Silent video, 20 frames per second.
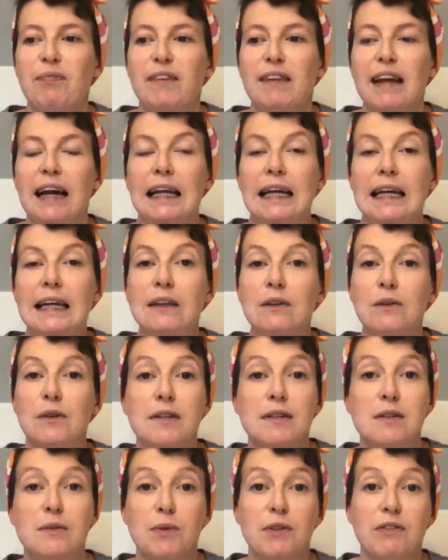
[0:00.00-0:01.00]
that
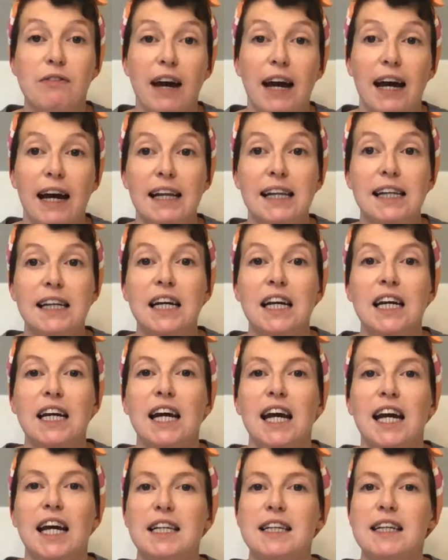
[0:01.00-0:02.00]
ethos we've had
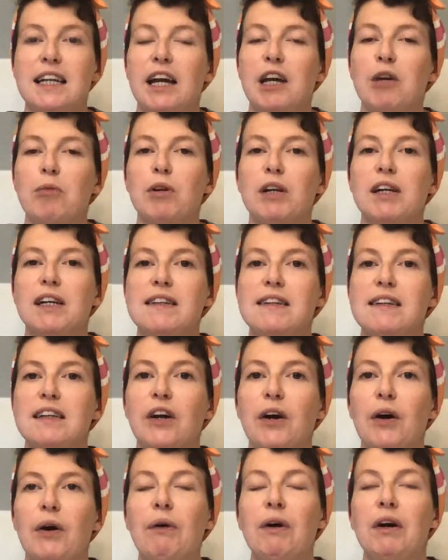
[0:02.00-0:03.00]
has enabled us to
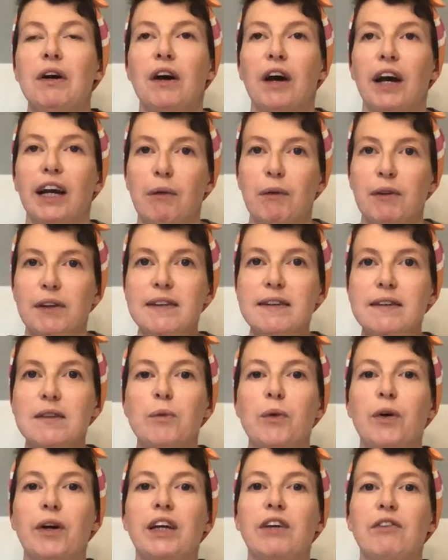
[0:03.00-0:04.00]
go, okay, well, this
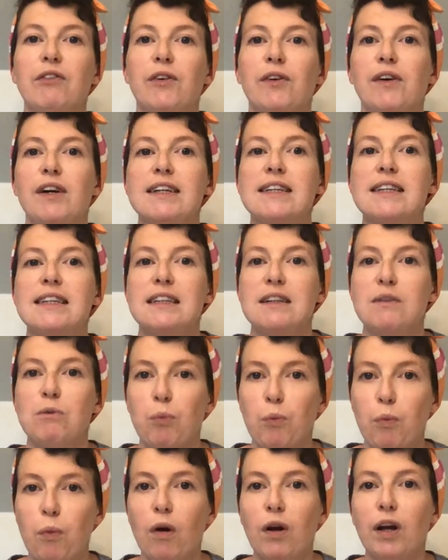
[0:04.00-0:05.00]
isn't working for us.
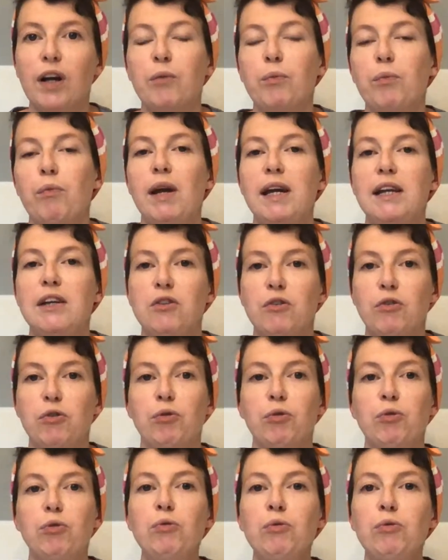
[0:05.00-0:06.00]
What can we
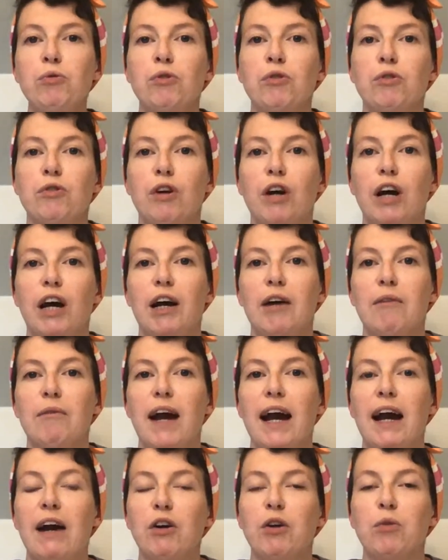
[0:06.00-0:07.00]
do?
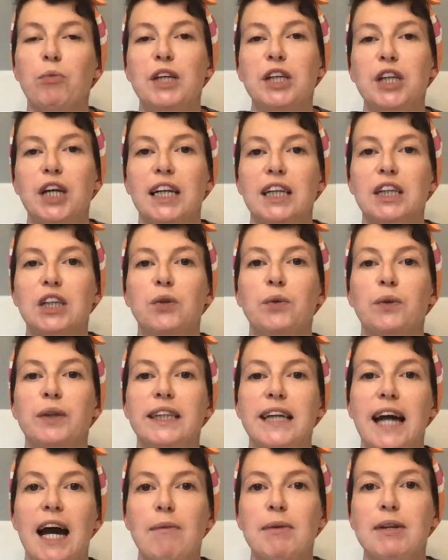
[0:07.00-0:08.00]
How can we change to
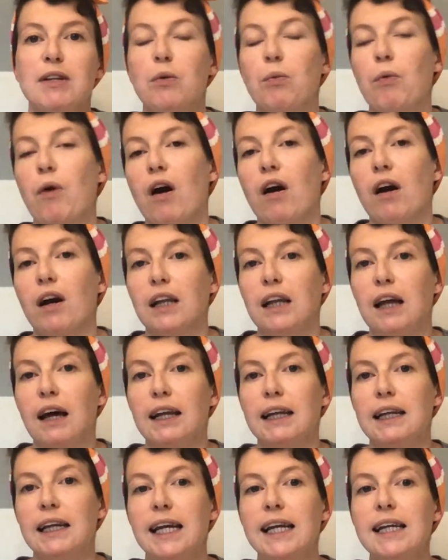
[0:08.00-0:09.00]
adapt to what our
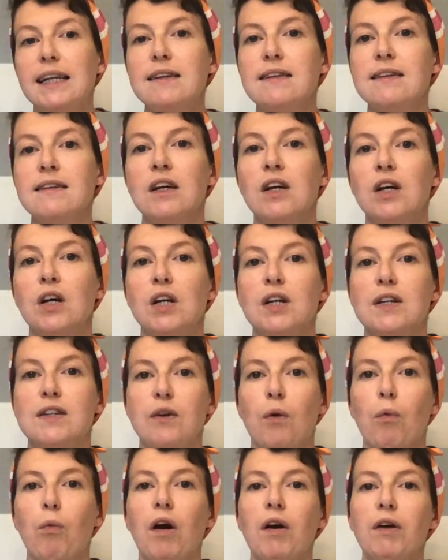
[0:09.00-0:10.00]
client needs?
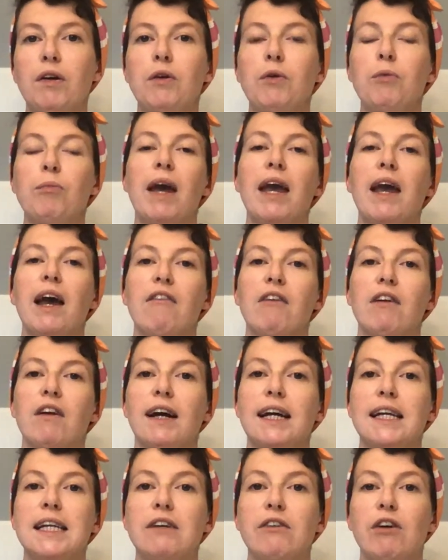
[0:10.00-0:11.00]
So while you may have an
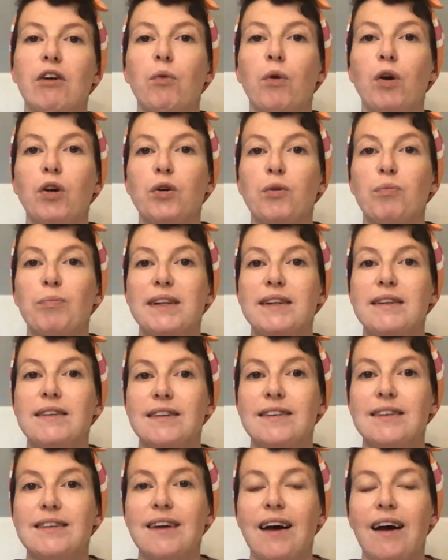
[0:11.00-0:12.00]
idea of what your
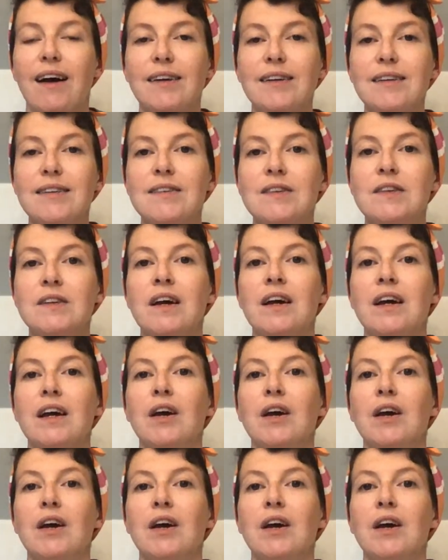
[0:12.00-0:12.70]
business does,